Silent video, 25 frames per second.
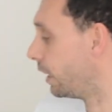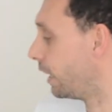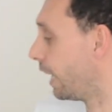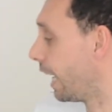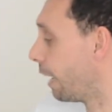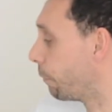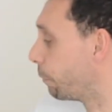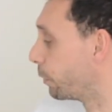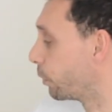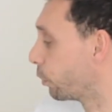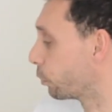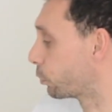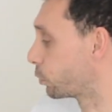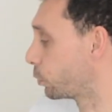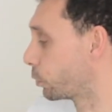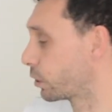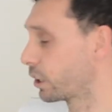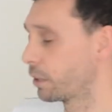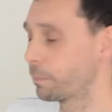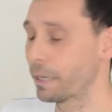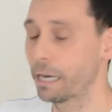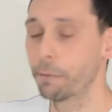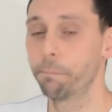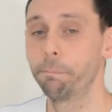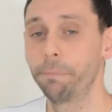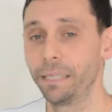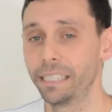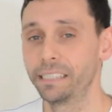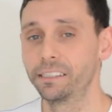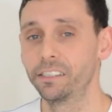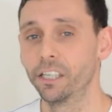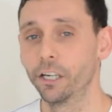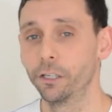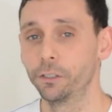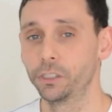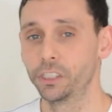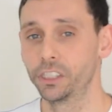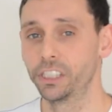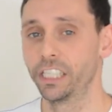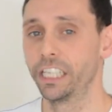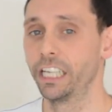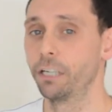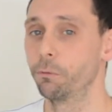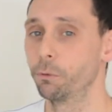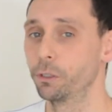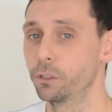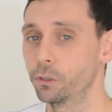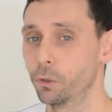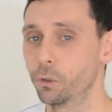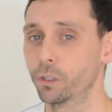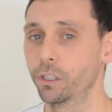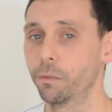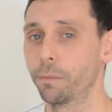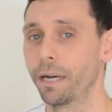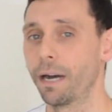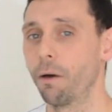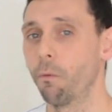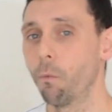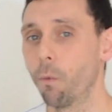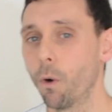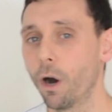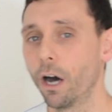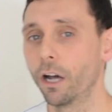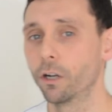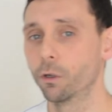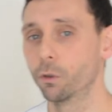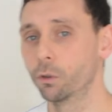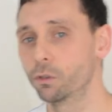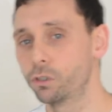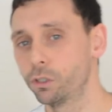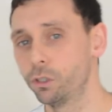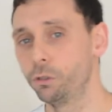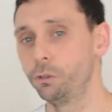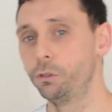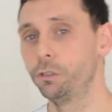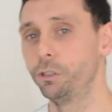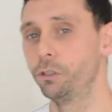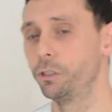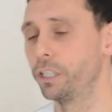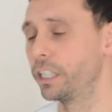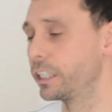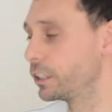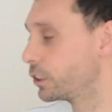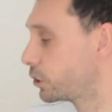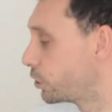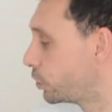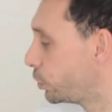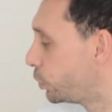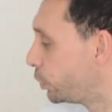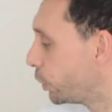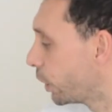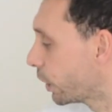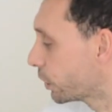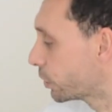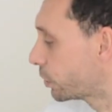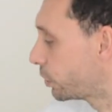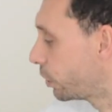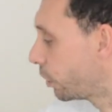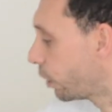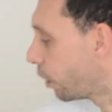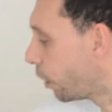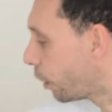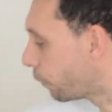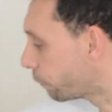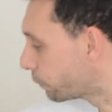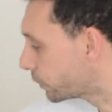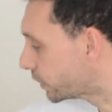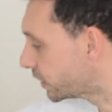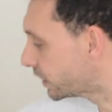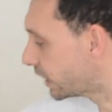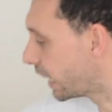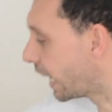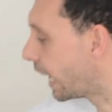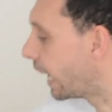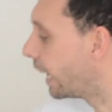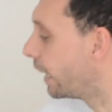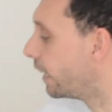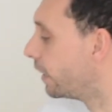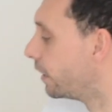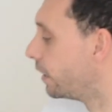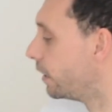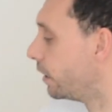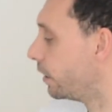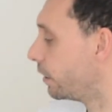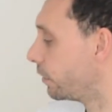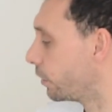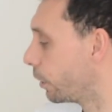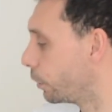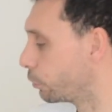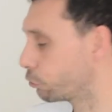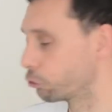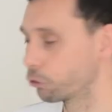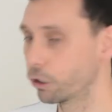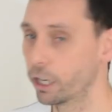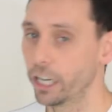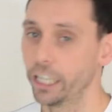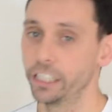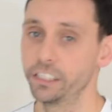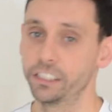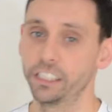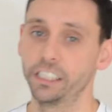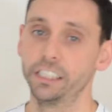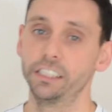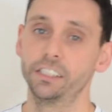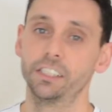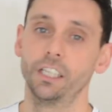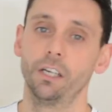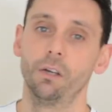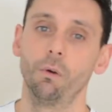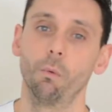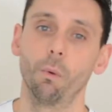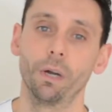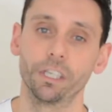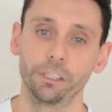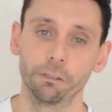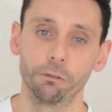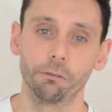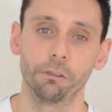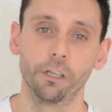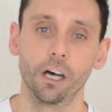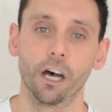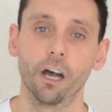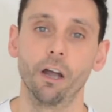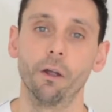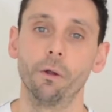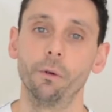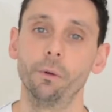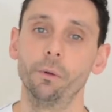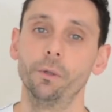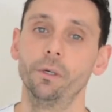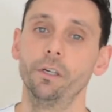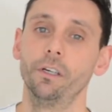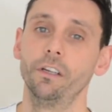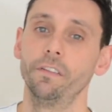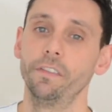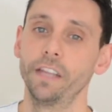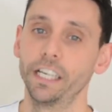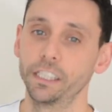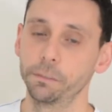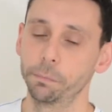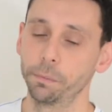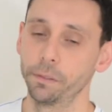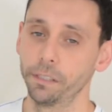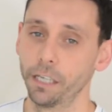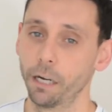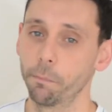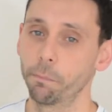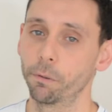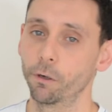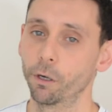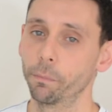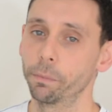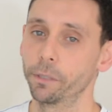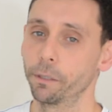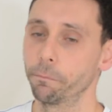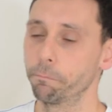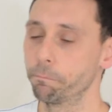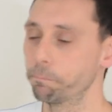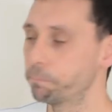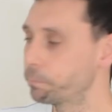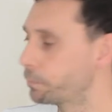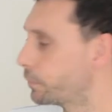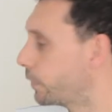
And we're not talking about big doses here. We're talking about 1 or 2 units just to offset those rises when you know there's a problem.